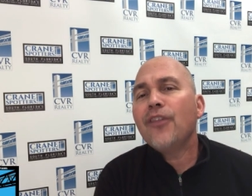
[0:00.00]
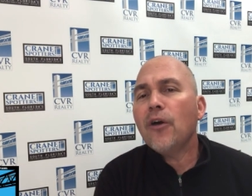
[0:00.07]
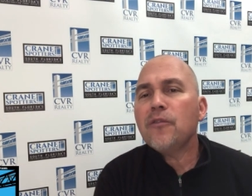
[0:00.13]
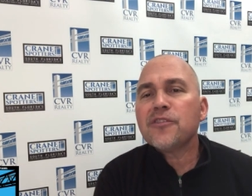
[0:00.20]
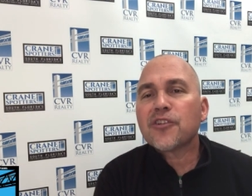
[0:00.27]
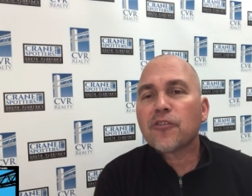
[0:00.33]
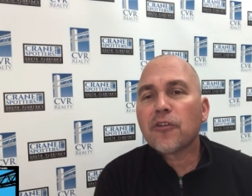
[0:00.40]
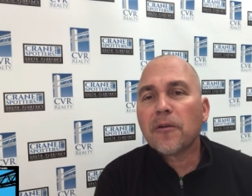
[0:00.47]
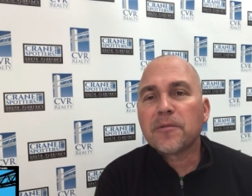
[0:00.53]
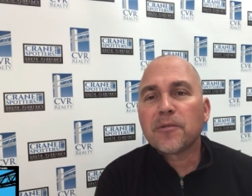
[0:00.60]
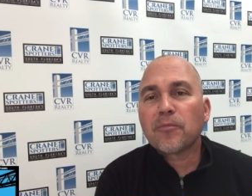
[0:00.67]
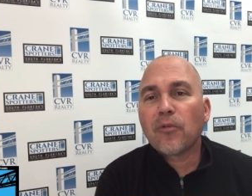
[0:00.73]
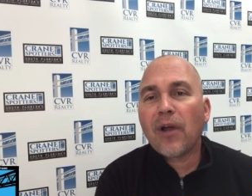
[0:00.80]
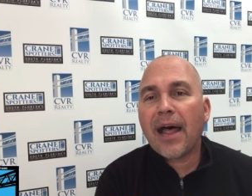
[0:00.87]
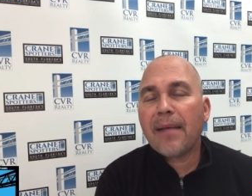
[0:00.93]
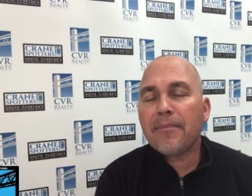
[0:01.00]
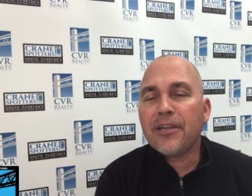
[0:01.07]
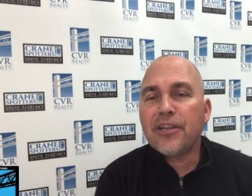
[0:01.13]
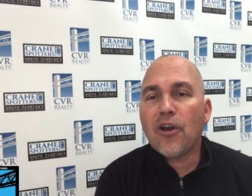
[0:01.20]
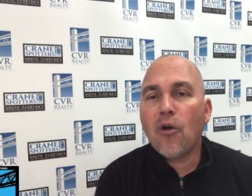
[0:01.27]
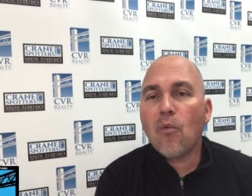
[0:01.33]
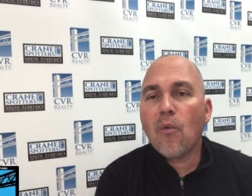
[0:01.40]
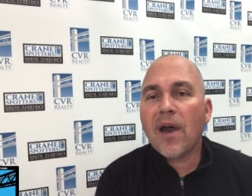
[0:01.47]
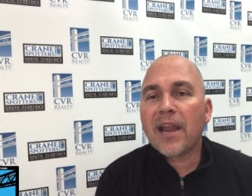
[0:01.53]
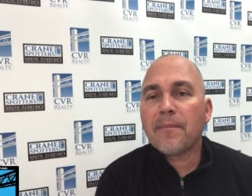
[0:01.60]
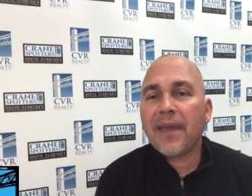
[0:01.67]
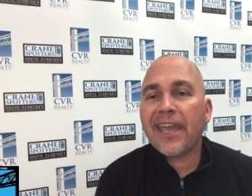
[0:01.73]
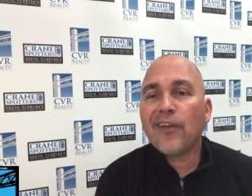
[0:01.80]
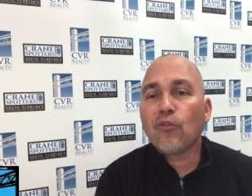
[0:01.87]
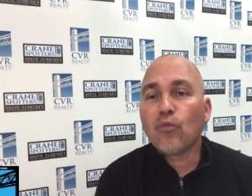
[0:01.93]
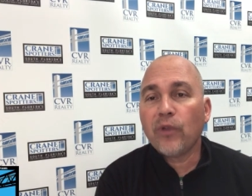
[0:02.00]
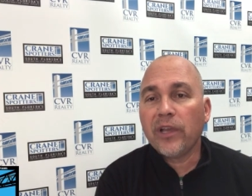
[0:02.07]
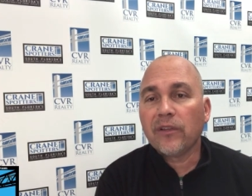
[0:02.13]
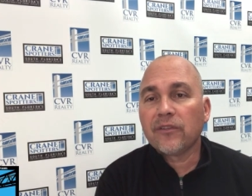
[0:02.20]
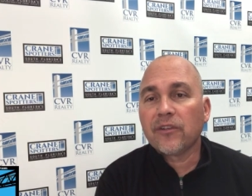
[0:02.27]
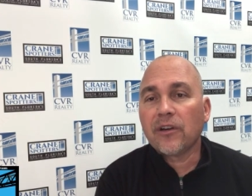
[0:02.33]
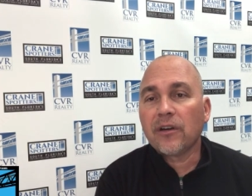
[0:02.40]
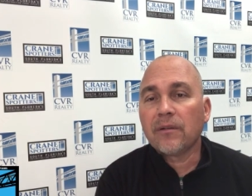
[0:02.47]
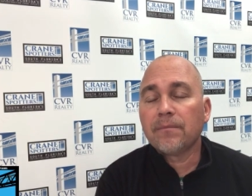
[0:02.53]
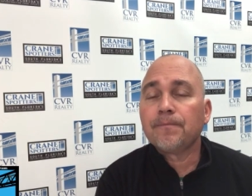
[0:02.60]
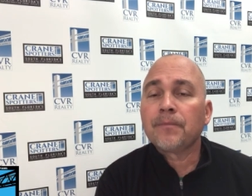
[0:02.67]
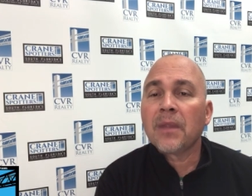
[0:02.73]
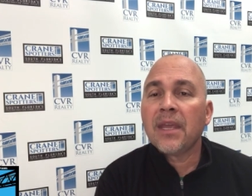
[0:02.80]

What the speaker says: those groups probably don't want to pay a realtor.